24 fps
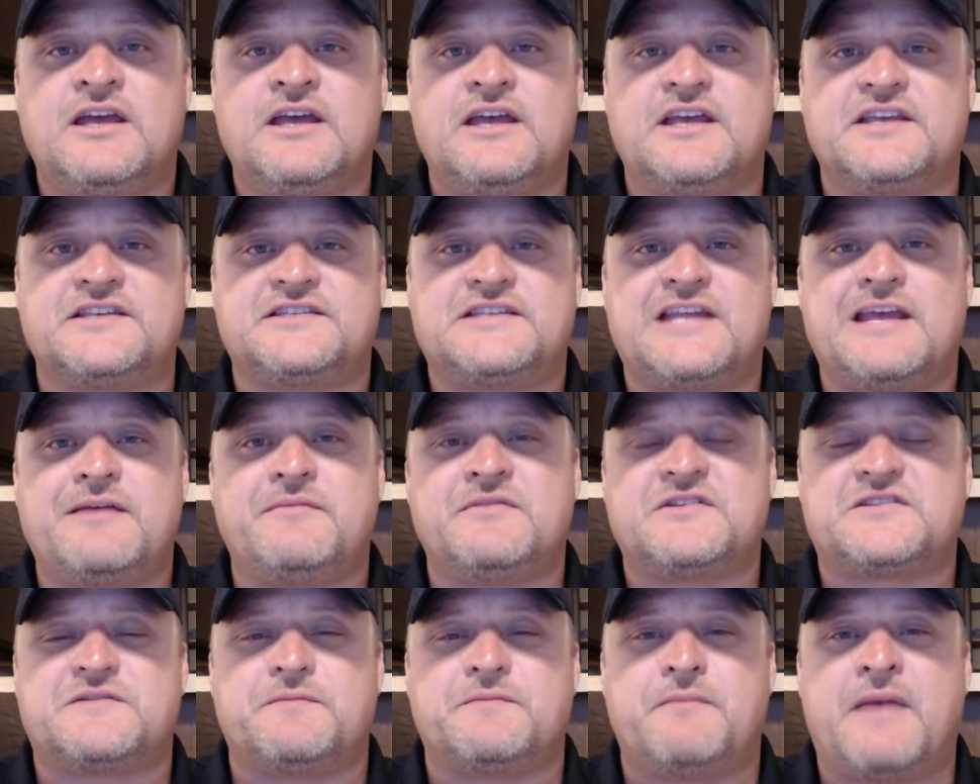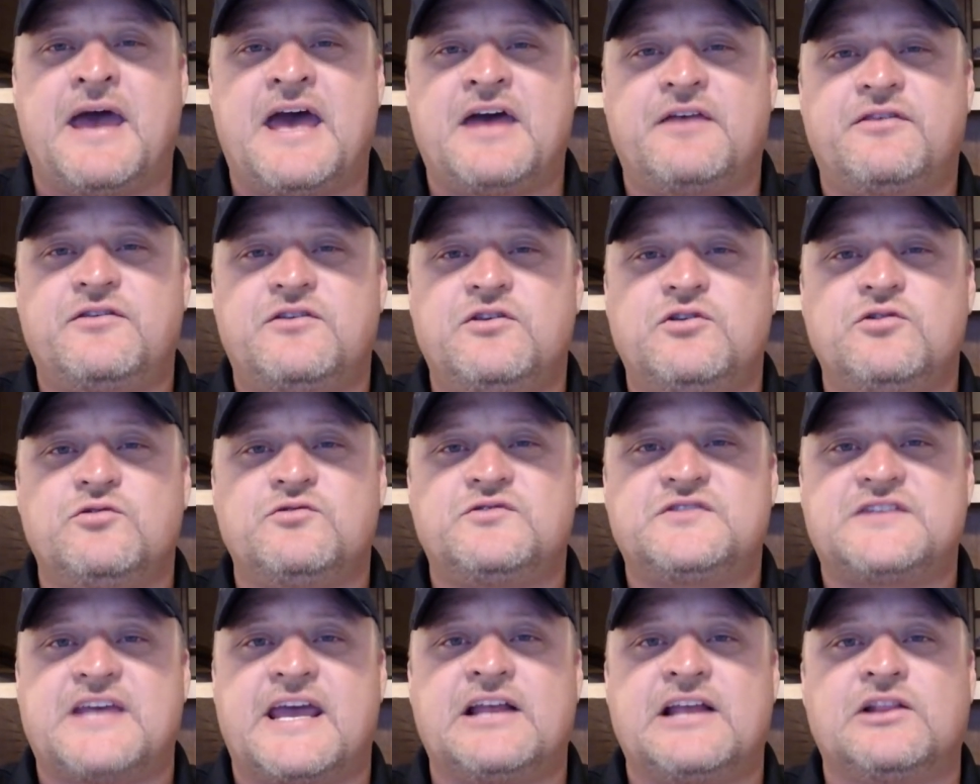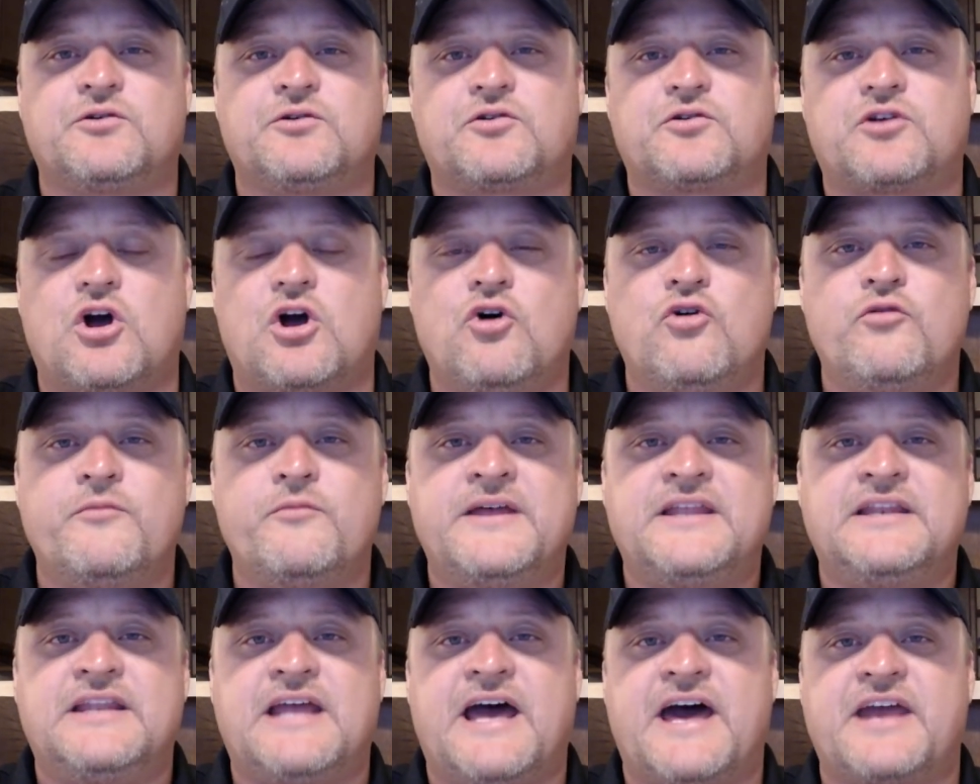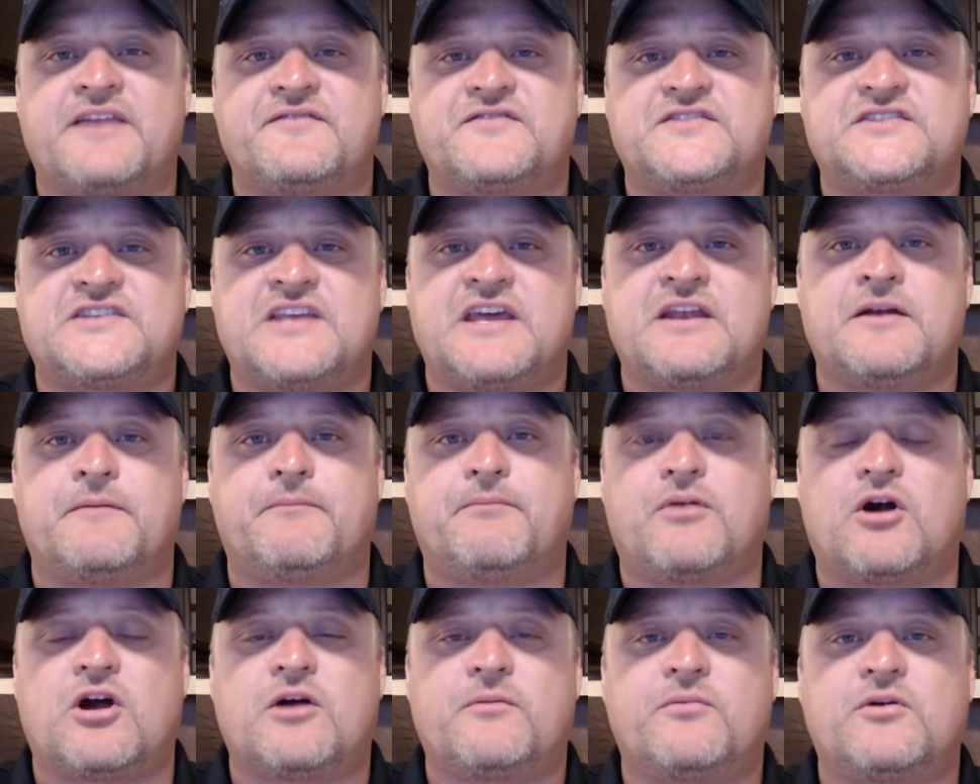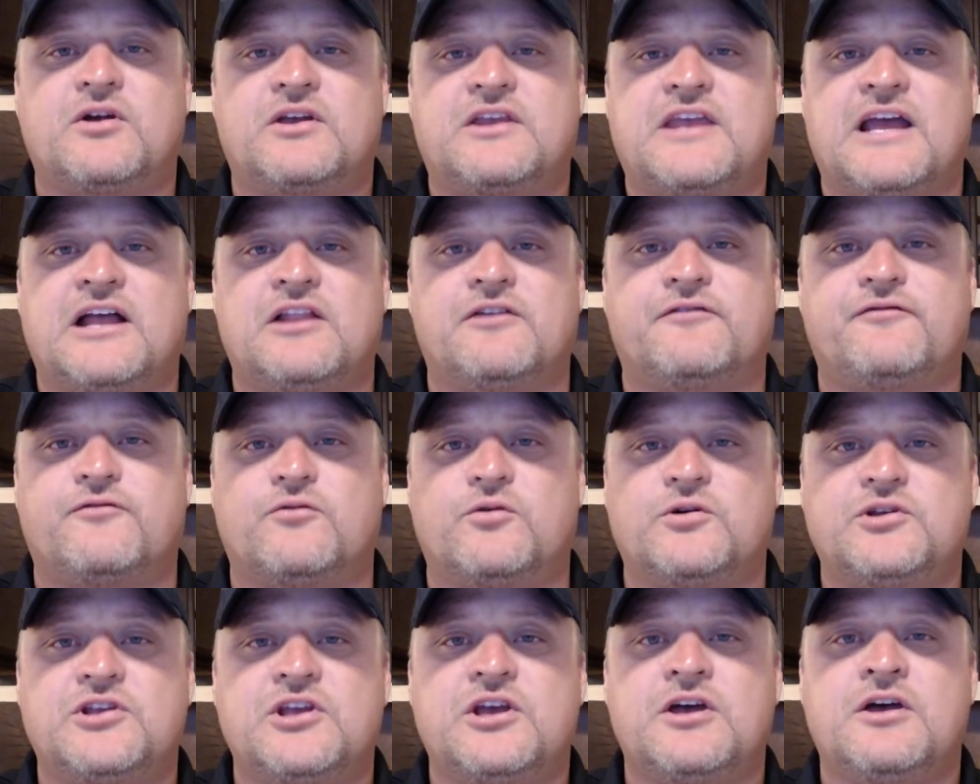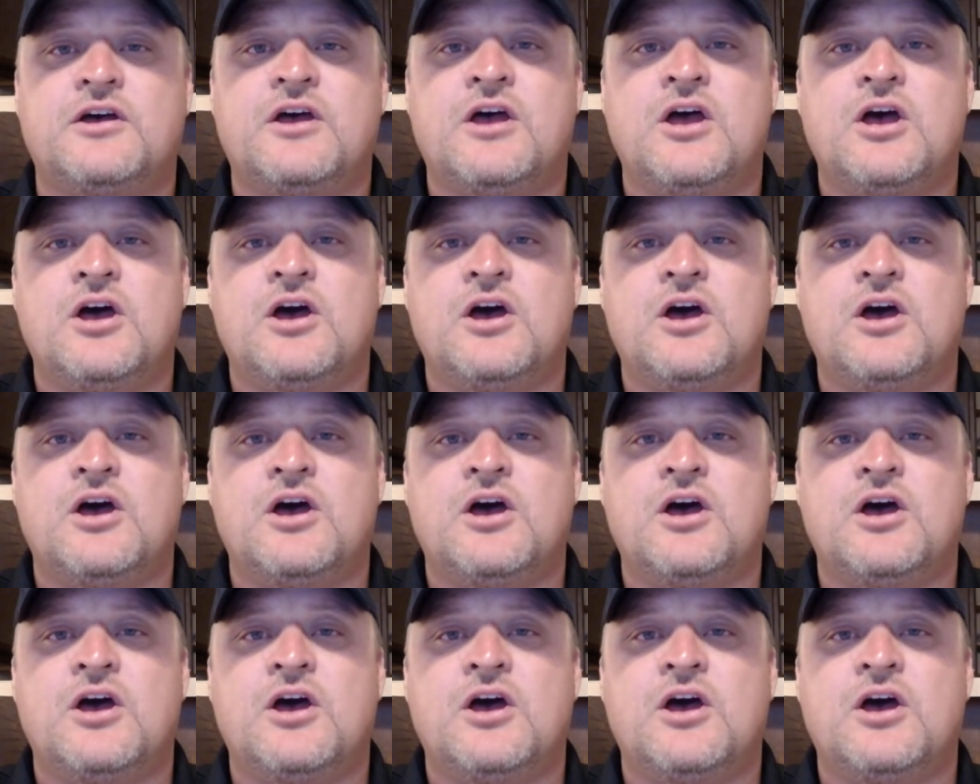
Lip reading: His name is Matthew Taylor Coleman out of Santa Barbara, California.